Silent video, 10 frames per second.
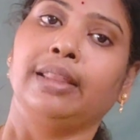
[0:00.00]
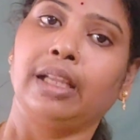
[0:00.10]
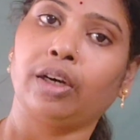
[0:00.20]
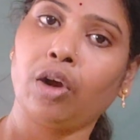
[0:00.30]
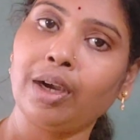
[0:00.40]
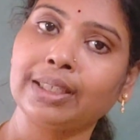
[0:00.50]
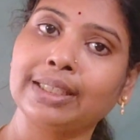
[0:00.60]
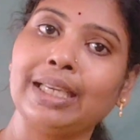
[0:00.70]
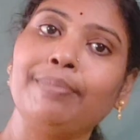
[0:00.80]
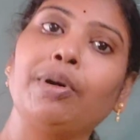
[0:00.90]
The rocks
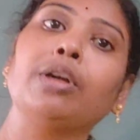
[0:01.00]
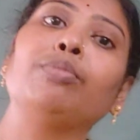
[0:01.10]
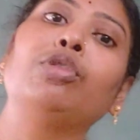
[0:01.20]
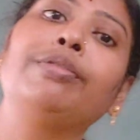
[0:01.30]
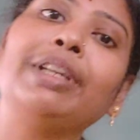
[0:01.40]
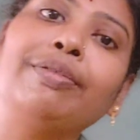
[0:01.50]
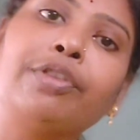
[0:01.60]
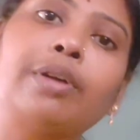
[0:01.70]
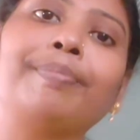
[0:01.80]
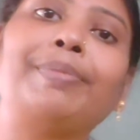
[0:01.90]
keep on moving
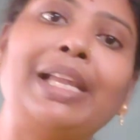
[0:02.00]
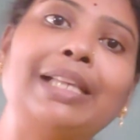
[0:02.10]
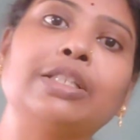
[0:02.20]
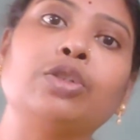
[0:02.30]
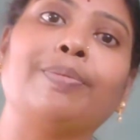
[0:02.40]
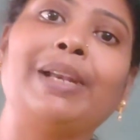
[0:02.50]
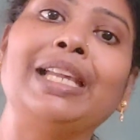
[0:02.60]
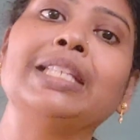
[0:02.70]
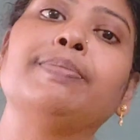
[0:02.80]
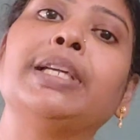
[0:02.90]
from place to
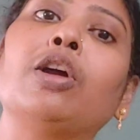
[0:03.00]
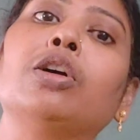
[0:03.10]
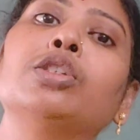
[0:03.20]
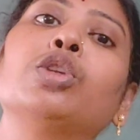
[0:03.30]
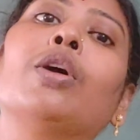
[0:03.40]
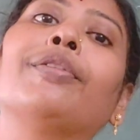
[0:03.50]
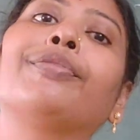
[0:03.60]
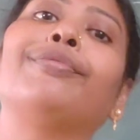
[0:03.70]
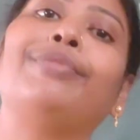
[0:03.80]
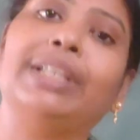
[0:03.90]
place, because
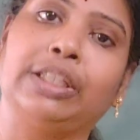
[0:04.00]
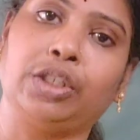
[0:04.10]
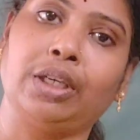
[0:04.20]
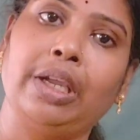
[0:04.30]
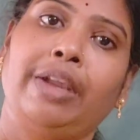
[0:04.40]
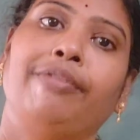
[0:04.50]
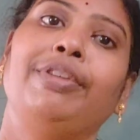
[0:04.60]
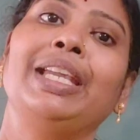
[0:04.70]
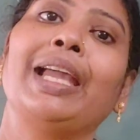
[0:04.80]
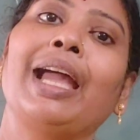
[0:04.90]
of which
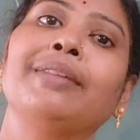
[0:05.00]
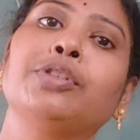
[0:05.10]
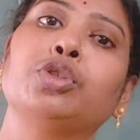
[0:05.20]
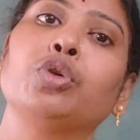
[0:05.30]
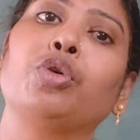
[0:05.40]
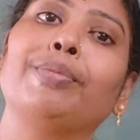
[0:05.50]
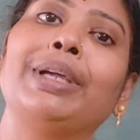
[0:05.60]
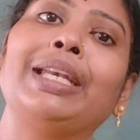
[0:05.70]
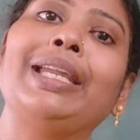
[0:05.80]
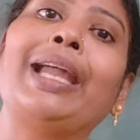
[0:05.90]
we have so
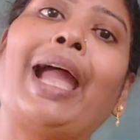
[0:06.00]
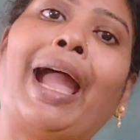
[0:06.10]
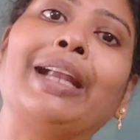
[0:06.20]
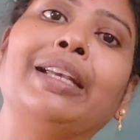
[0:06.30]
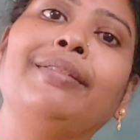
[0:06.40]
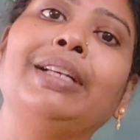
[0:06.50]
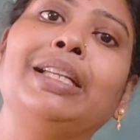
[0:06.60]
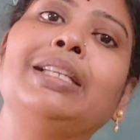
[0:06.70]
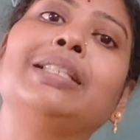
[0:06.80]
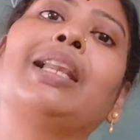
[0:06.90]
many
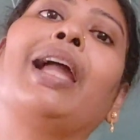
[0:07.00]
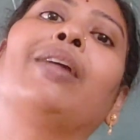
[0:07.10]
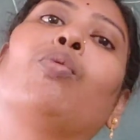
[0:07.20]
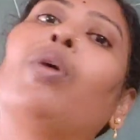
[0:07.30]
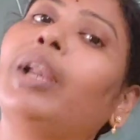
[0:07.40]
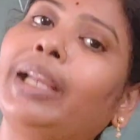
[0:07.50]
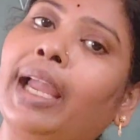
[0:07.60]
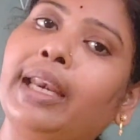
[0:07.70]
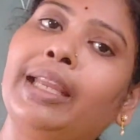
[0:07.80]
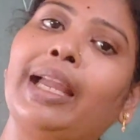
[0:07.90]
activities like
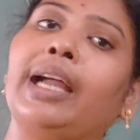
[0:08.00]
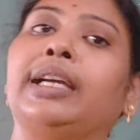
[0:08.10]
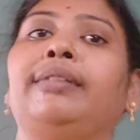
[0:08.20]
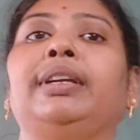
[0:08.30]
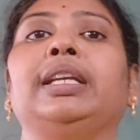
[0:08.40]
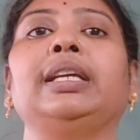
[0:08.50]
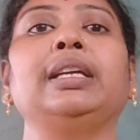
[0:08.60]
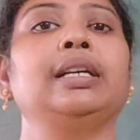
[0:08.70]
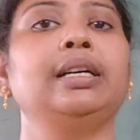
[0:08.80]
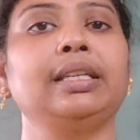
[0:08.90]
volcanic
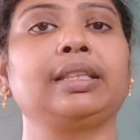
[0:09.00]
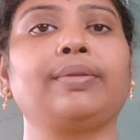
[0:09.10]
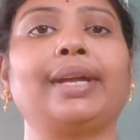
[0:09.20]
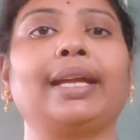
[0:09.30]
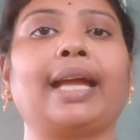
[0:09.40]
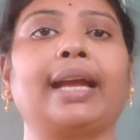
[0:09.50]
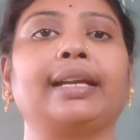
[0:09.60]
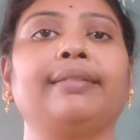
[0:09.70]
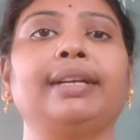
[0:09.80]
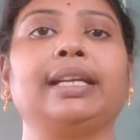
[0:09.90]
activity, earthquake
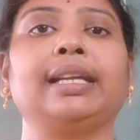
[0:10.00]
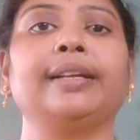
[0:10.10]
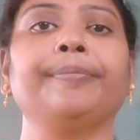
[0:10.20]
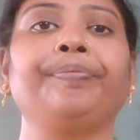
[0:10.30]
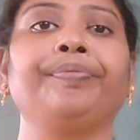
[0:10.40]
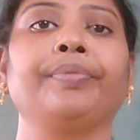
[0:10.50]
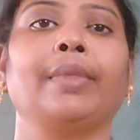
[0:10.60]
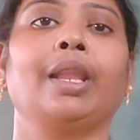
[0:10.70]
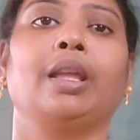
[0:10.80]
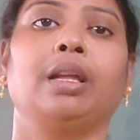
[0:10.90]
activity,
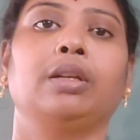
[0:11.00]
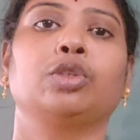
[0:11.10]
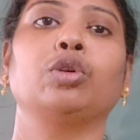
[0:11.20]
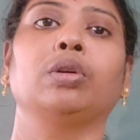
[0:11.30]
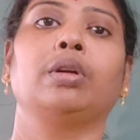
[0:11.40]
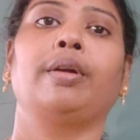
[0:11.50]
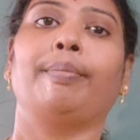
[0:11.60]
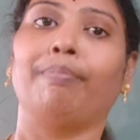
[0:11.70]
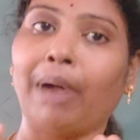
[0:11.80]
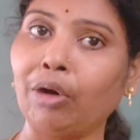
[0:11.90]
so
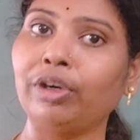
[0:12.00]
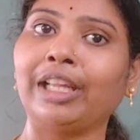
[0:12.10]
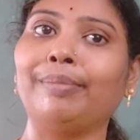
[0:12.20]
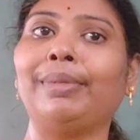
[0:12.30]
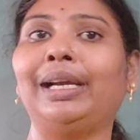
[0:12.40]
mountain